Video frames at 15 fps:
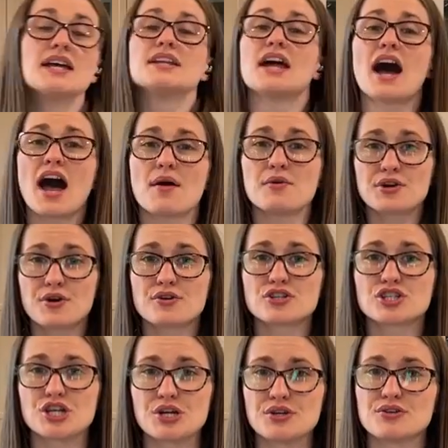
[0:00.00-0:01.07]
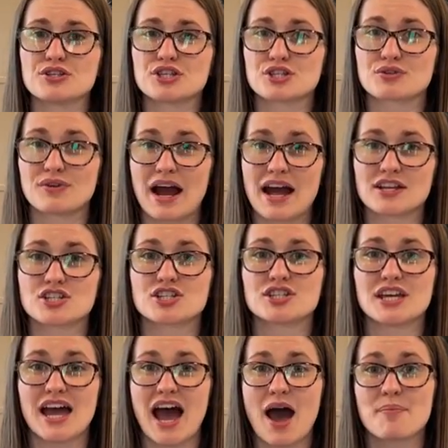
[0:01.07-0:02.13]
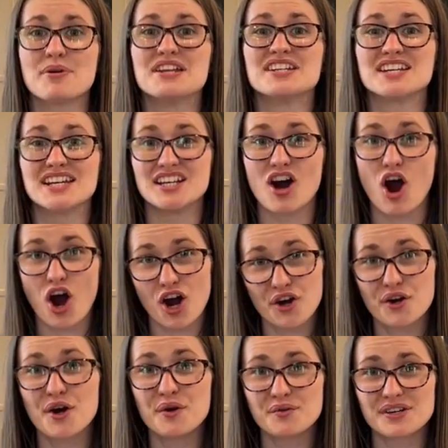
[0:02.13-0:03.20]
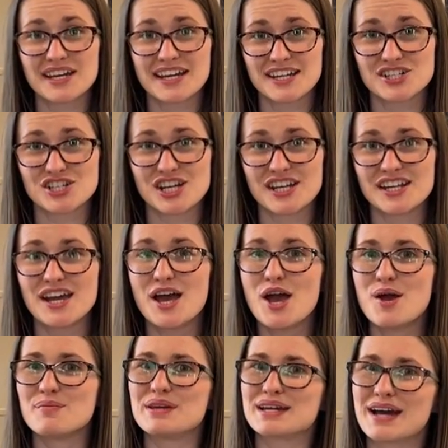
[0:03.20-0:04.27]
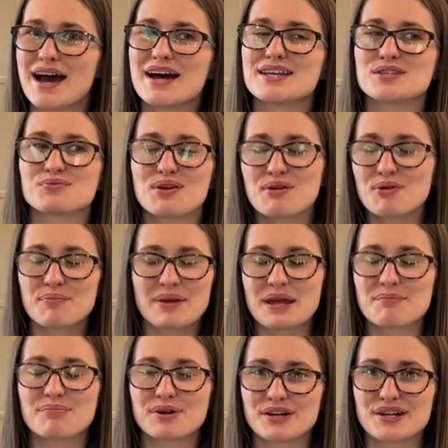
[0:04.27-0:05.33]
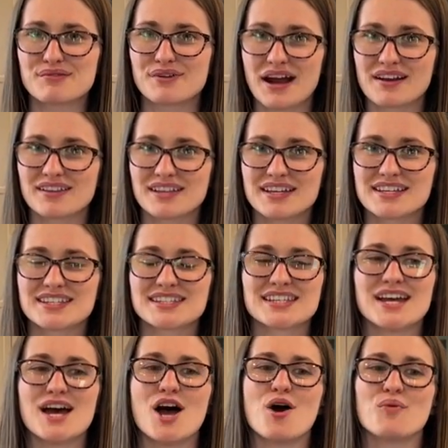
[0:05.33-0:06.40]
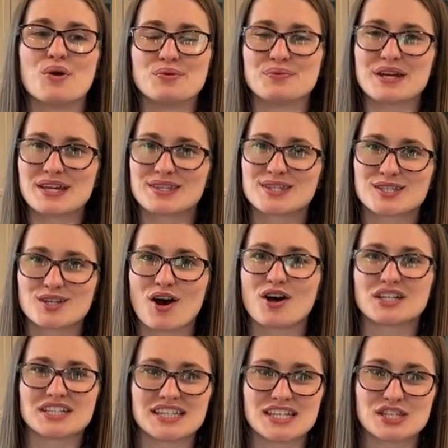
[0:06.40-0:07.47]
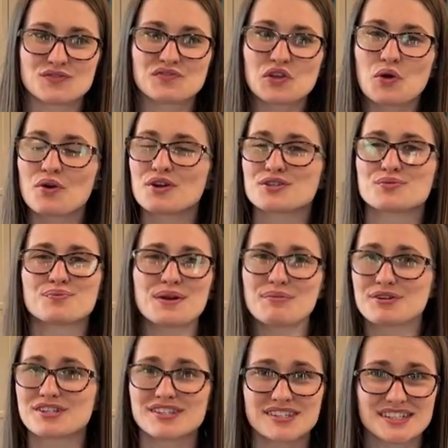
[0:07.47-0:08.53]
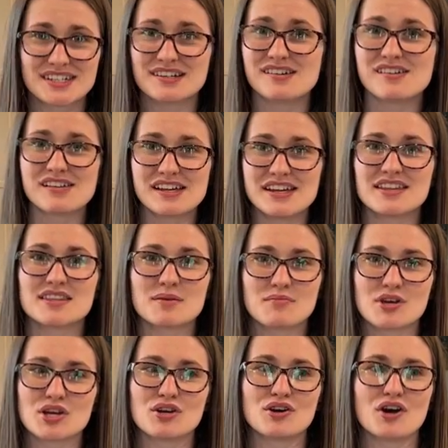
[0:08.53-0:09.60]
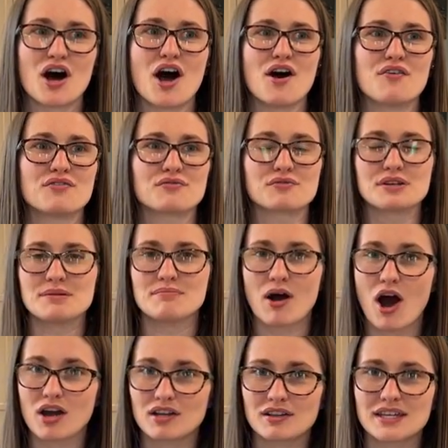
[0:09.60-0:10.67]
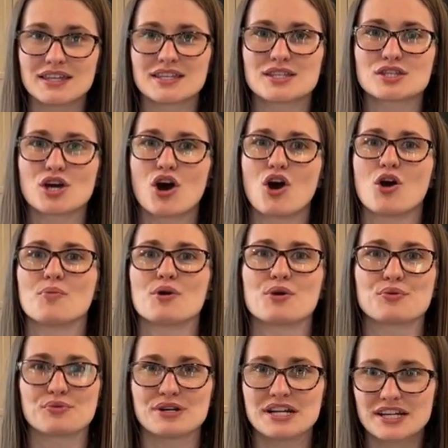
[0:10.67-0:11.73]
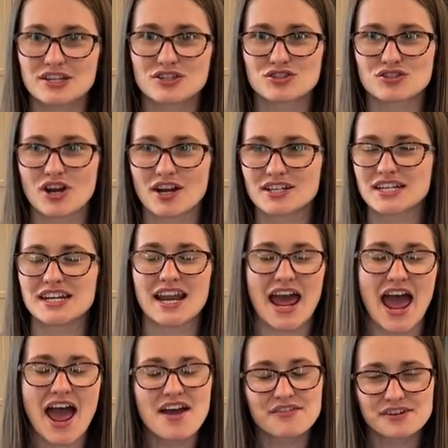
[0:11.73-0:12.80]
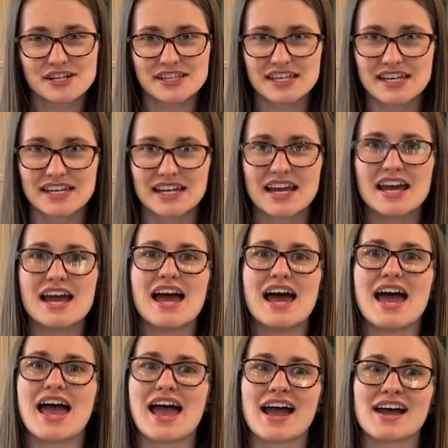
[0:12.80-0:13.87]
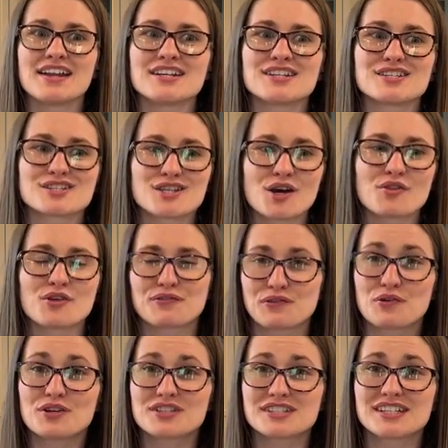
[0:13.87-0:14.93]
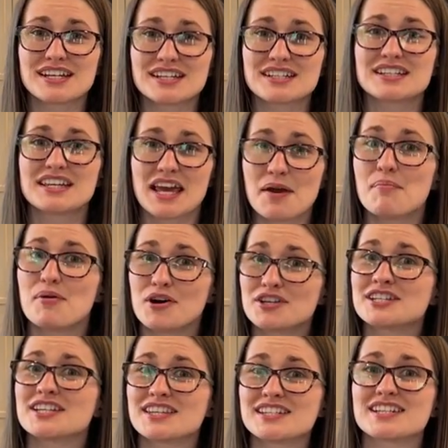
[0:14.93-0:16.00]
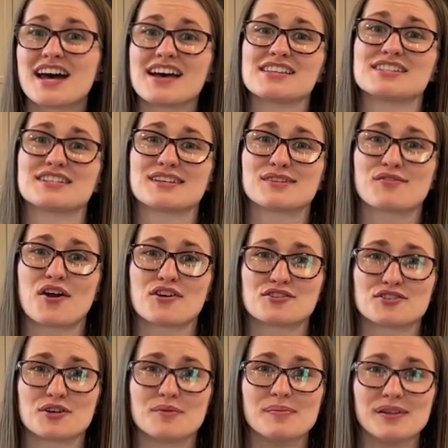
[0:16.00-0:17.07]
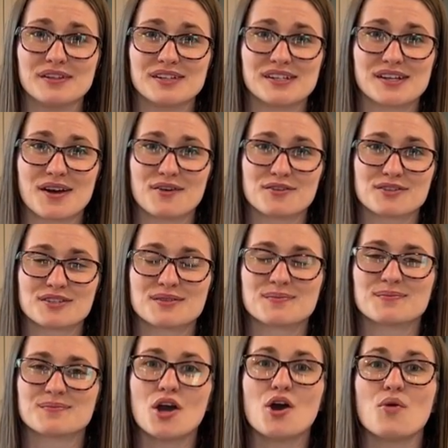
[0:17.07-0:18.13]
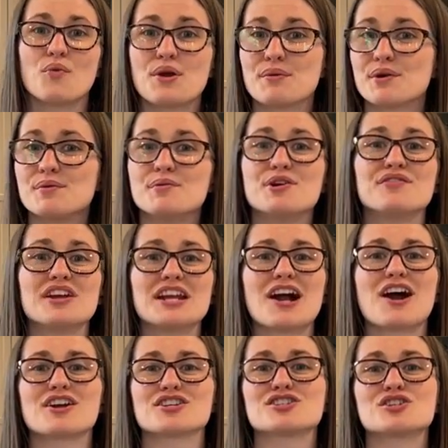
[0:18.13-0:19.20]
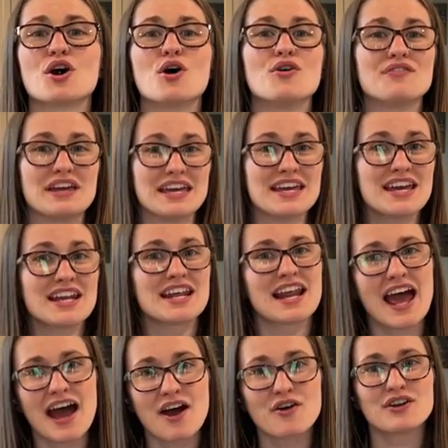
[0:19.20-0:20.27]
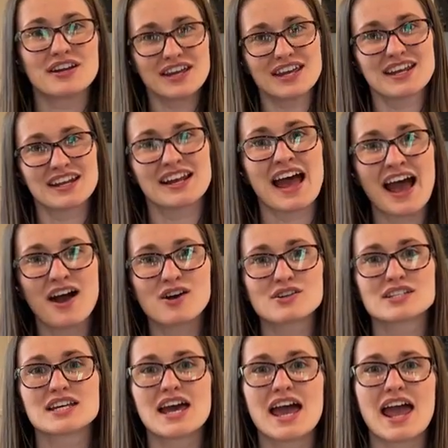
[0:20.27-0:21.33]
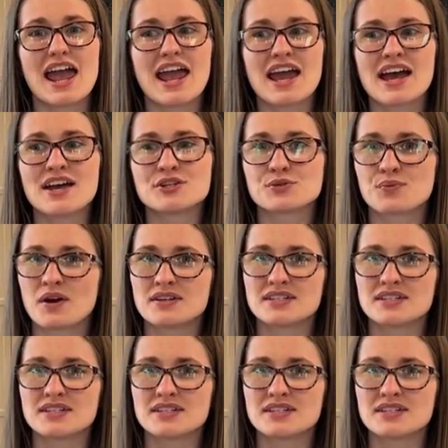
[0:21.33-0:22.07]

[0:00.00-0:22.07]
Now I will go and show you the scratch that happened in our own kitchen because we were being pretty reckless. When we installed these floors, we were still in the middle of remodeling this home, reconstructing everything. And so the floors did get put to the test as far as durability goes. We were moving our stove in and out and in and out, and one